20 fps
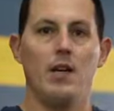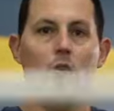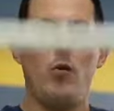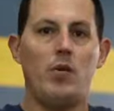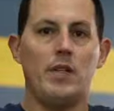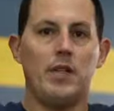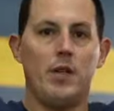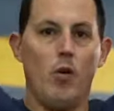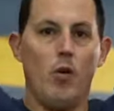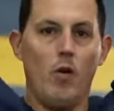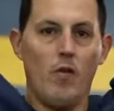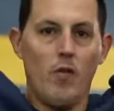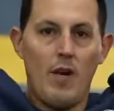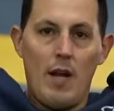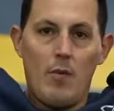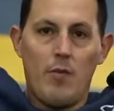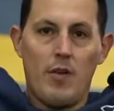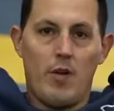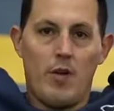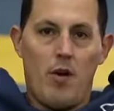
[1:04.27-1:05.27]
hold it
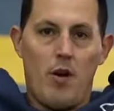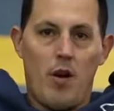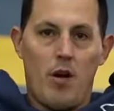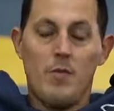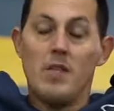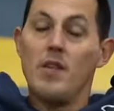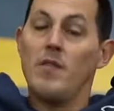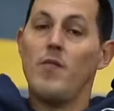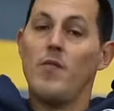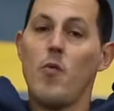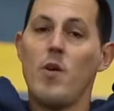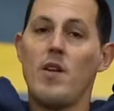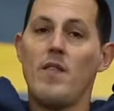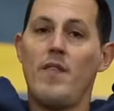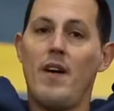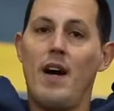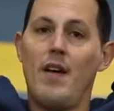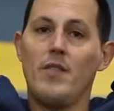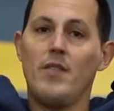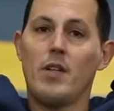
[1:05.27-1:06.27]
overhead with our arms at
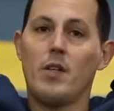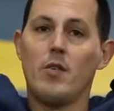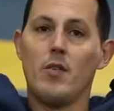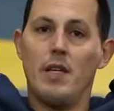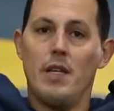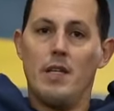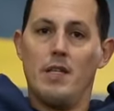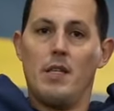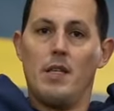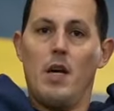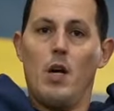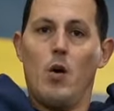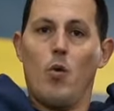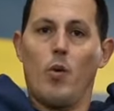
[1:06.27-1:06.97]
45 degrees.